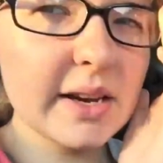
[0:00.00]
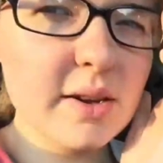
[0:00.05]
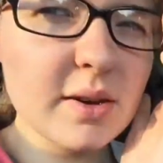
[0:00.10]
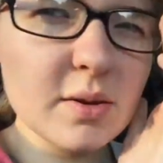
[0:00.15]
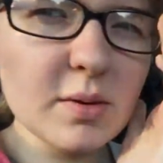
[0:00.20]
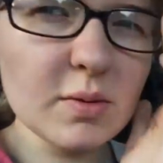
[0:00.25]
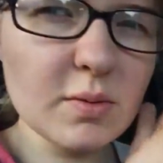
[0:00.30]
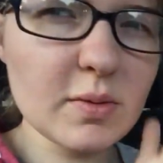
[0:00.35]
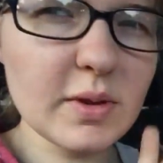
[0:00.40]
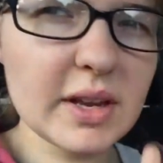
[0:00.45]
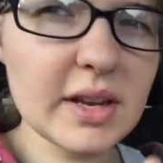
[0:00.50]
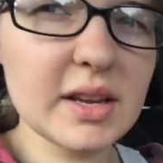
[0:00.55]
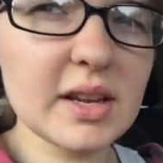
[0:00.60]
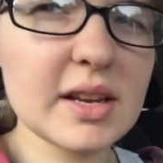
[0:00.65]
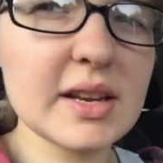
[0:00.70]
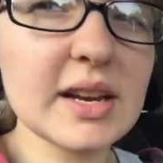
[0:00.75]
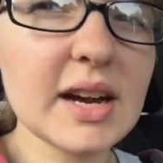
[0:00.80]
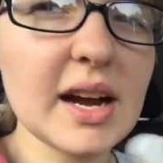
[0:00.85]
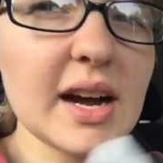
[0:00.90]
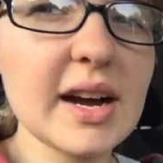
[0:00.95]
knew, like, he
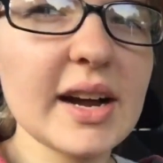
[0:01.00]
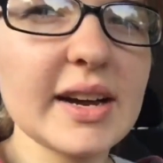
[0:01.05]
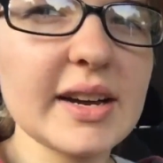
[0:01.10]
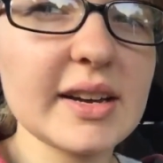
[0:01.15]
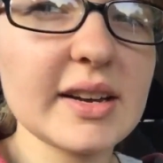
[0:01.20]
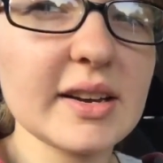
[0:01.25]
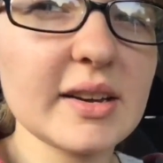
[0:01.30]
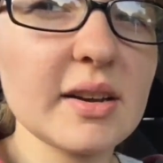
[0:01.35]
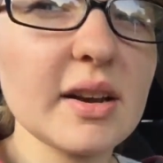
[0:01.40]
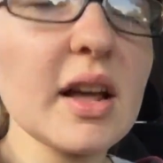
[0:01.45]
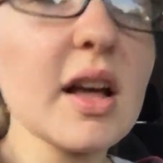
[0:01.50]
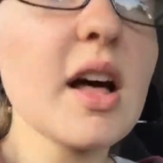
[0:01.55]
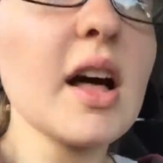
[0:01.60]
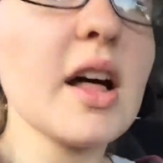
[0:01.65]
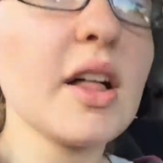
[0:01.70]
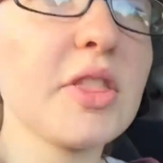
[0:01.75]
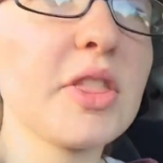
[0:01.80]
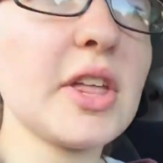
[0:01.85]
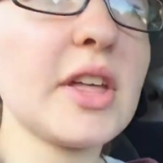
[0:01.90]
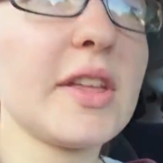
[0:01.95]
died, and
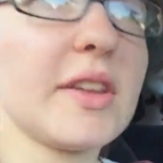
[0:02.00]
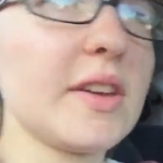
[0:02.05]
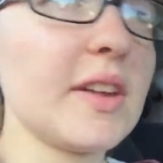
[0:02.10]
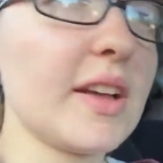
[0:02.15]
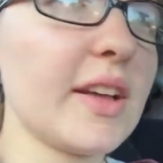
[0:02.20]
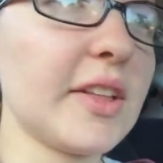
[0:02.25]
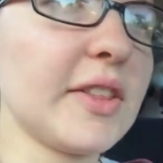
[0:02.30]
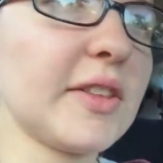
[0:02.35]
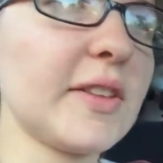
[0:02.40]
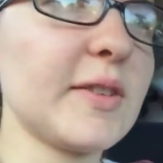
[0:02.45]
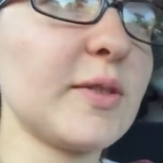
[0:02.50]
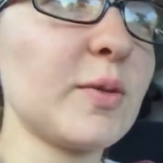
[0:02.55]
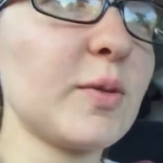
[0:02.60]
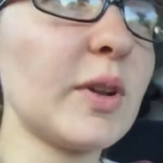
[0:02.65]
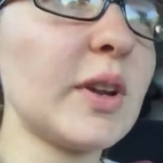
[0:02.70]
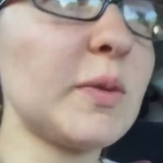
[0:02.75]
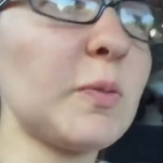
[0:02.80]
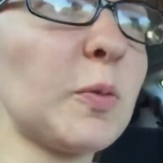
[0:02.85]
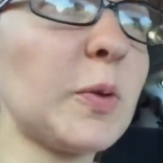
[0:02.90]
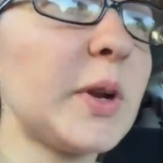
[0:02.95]
then uh, the
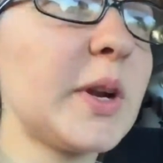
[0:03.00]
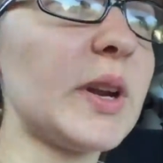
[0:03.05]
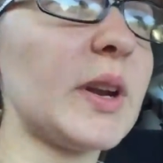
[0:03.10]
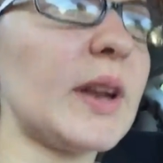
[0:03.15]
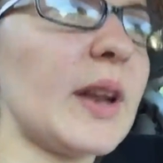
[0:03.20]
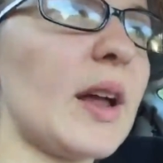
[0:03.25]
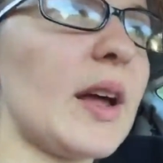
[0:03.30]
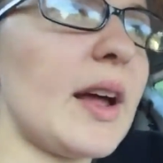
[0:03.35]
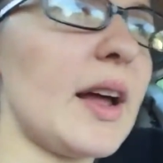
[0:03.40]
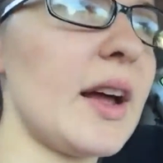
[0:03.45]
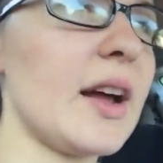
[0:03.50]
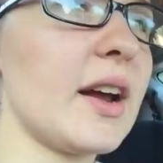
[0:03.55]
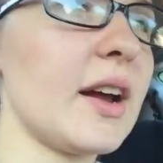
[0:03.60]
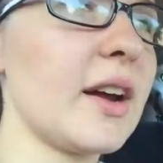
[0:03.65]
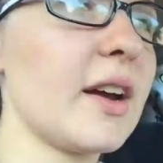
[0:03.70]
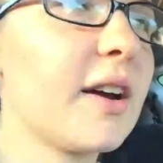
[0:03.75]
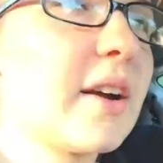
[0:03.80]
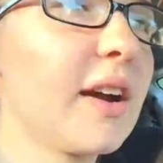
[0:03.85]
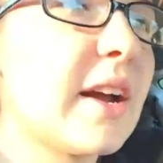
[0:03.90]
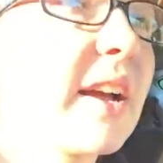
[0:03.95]
and when
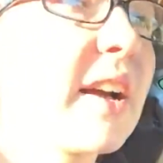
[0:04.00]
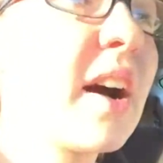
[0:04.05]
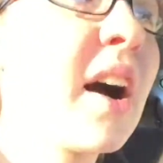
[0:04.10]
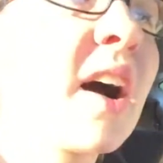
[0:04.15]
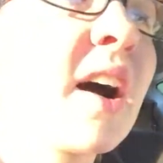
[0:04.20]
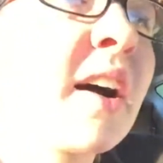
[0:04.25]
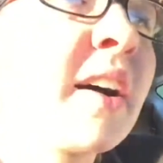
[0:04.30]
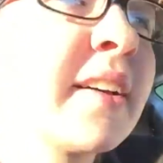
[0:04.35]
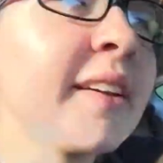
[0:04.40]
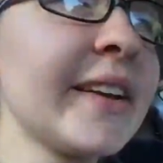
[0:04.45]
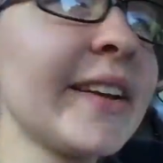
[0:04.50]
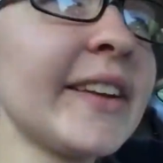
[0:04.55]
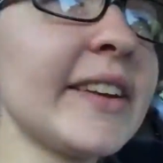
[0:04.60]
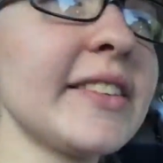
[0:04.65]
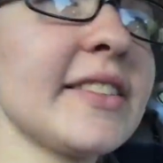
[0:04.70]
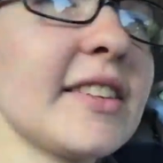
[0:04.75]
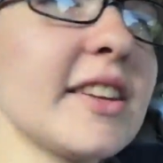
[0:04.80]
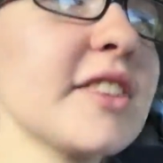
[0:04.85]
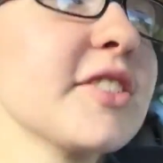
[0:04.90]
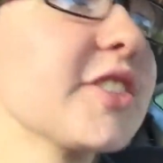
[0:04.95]
our Aunt
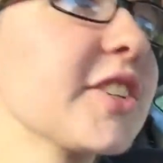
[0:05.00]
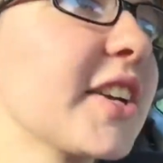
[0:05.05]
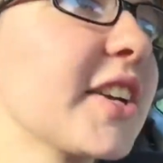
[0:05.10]
Anastasia